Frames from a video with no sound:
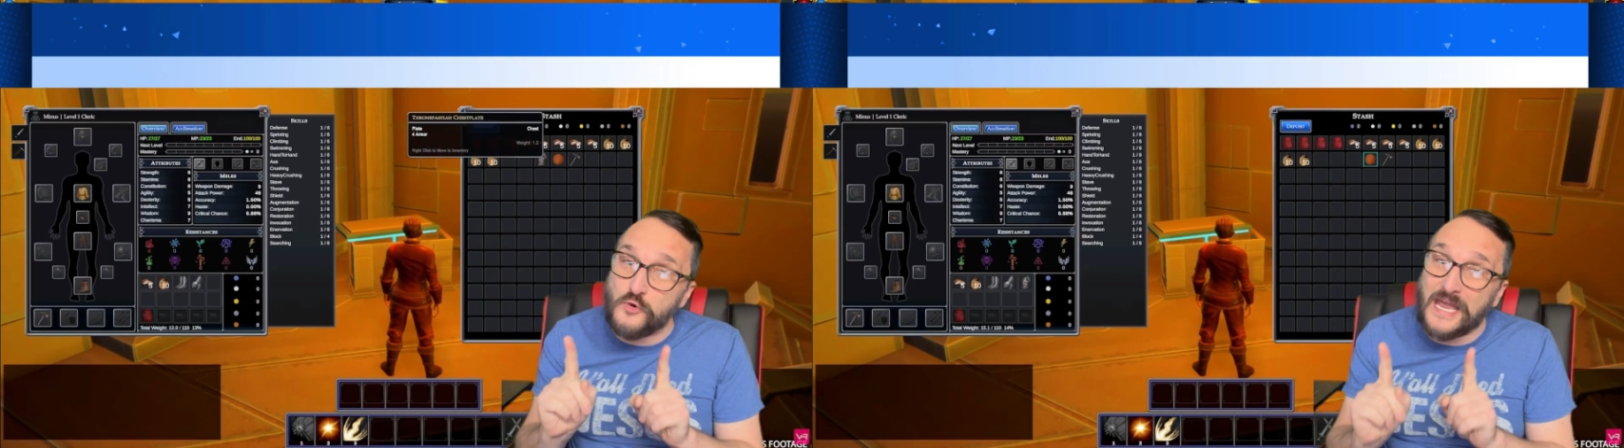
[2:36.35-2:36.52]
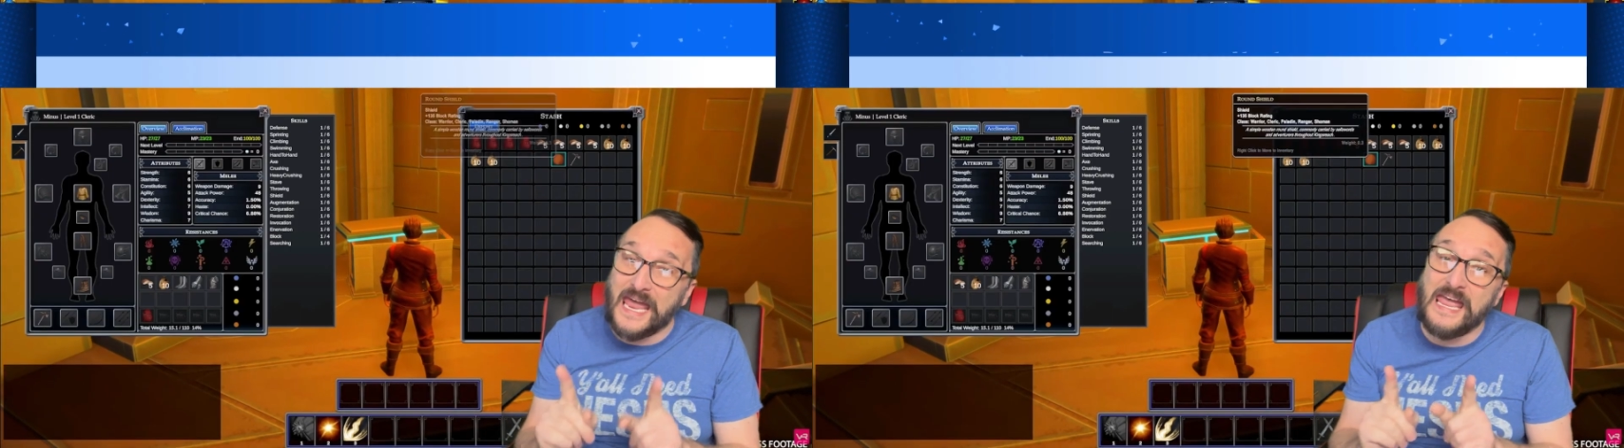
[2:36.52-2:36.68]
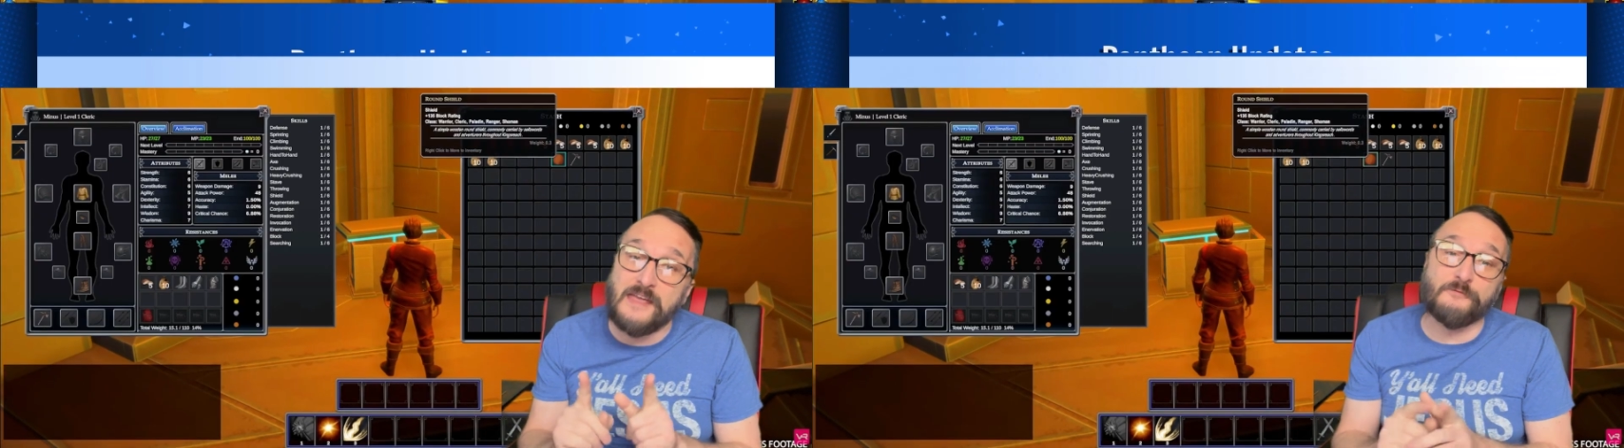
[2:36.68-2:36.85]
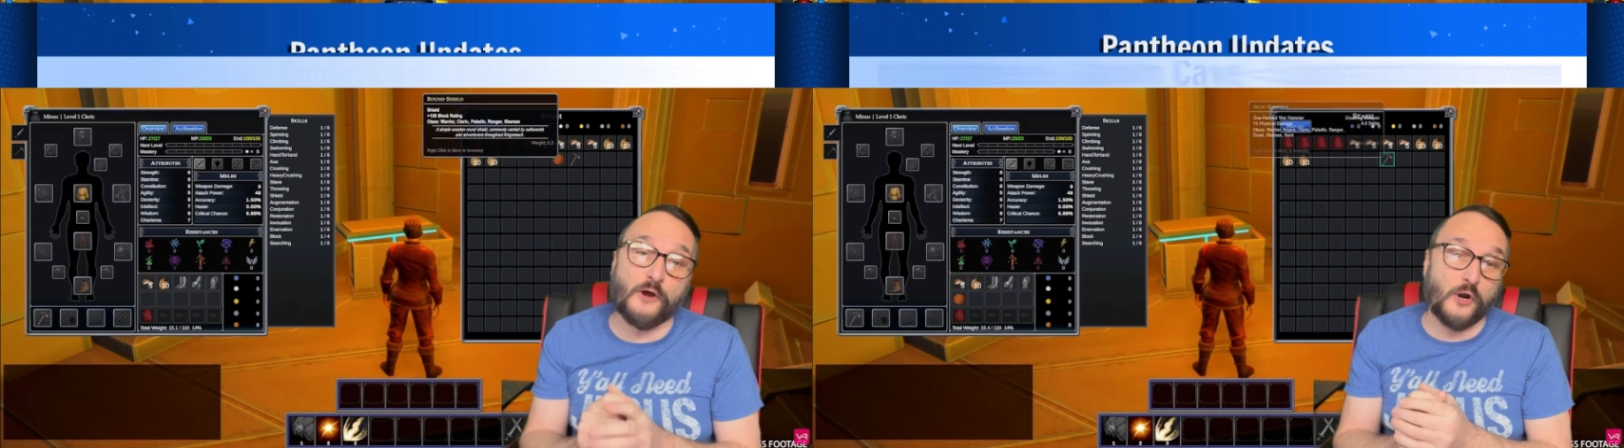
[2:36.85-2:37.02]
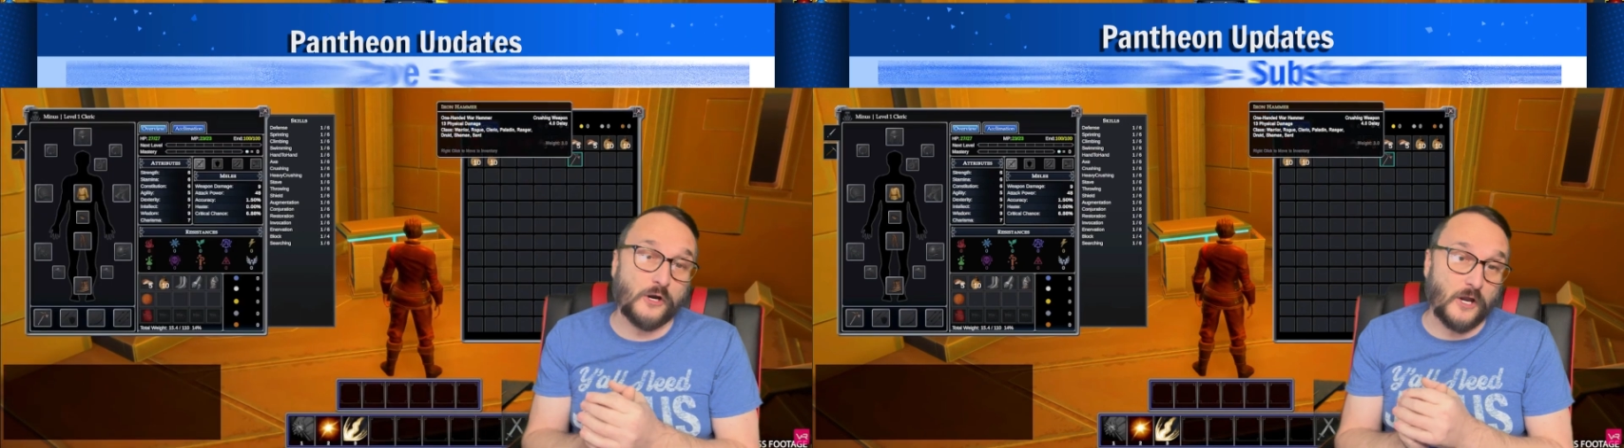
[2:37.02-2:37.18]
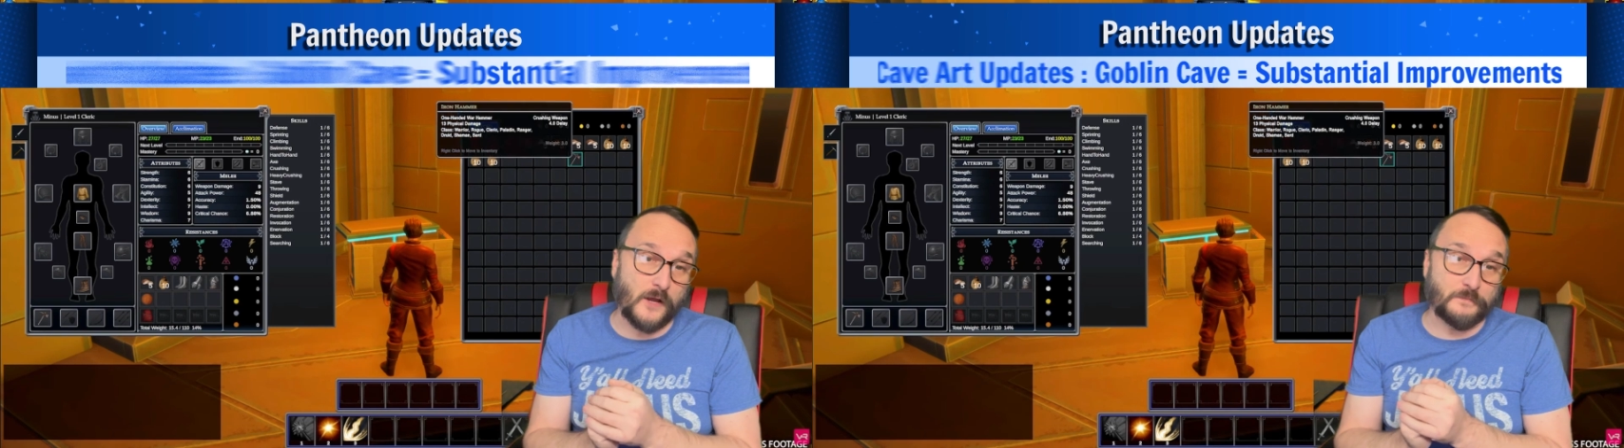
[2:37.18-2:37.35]
cave
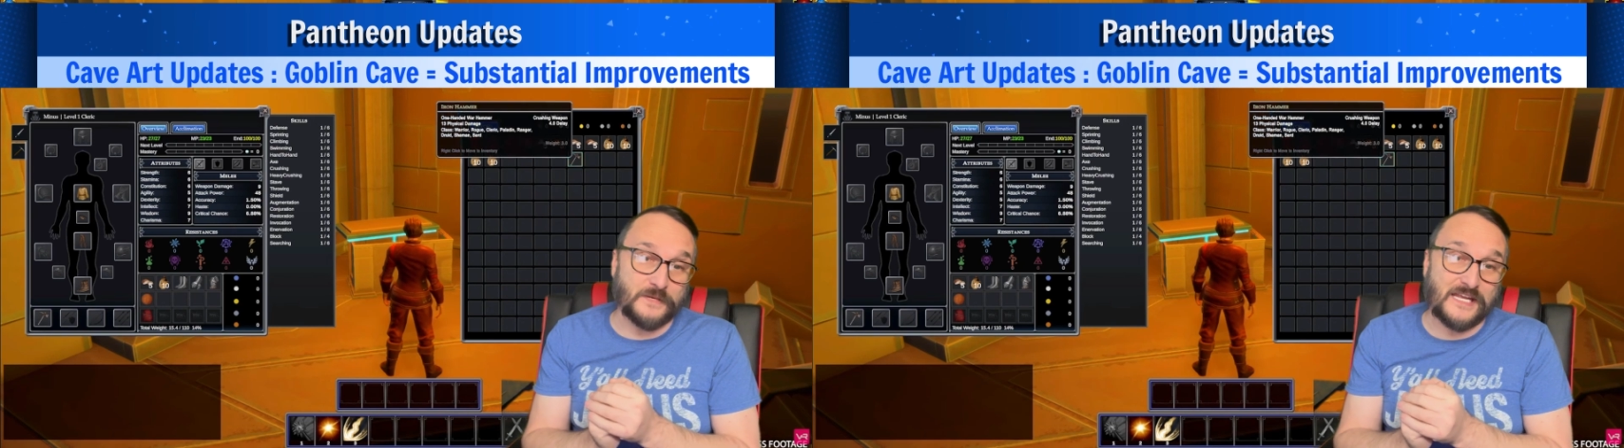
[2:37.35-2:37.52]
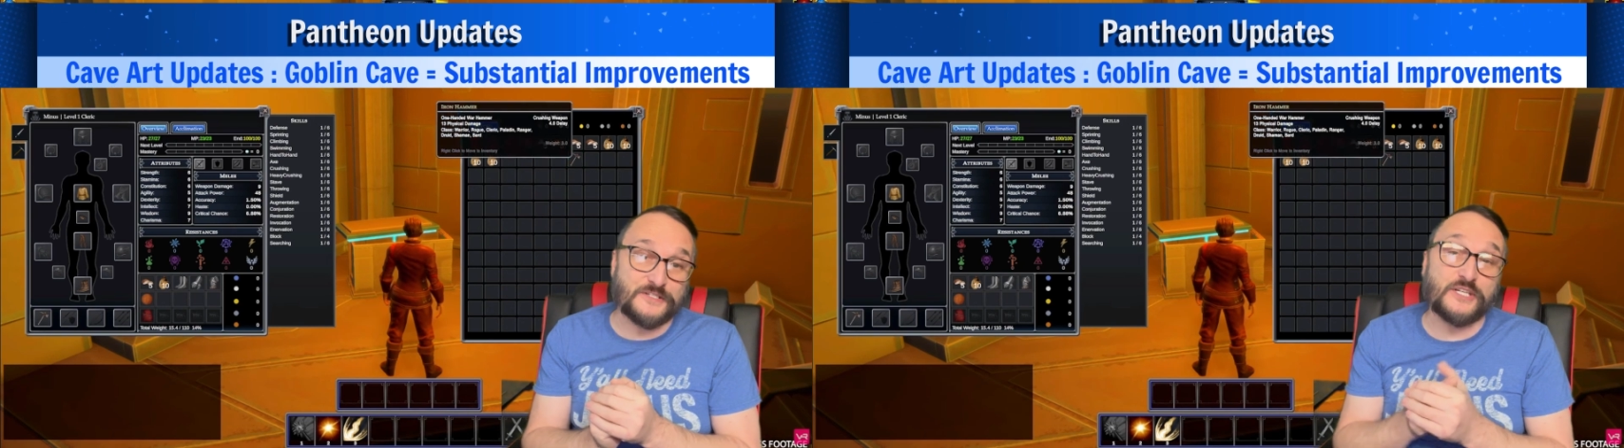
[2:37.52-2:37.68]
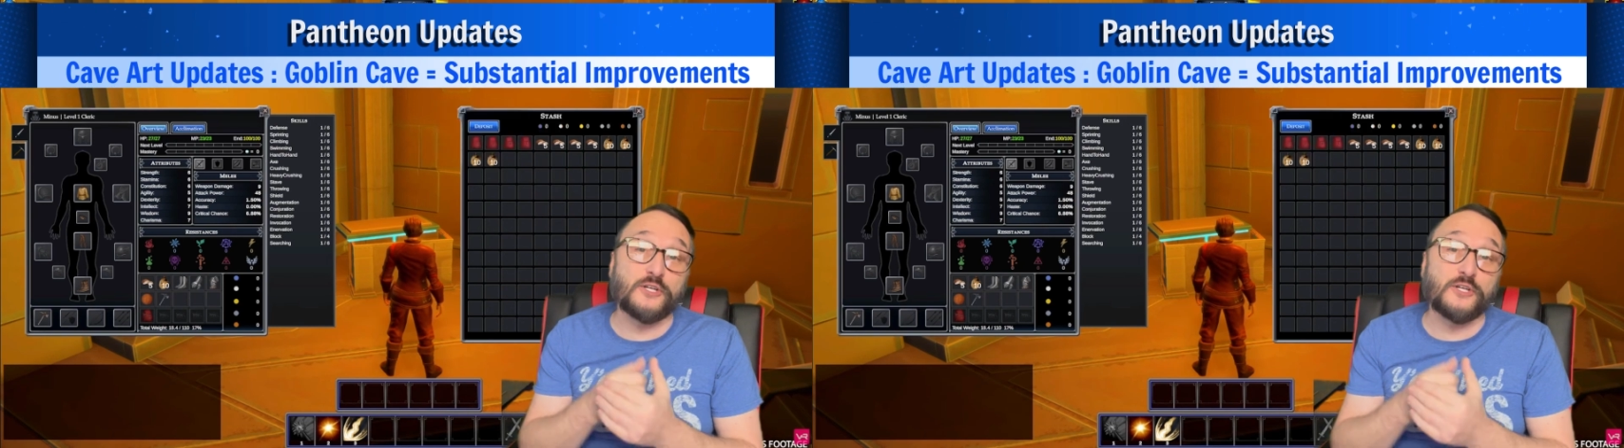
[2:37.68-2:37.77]
art updates,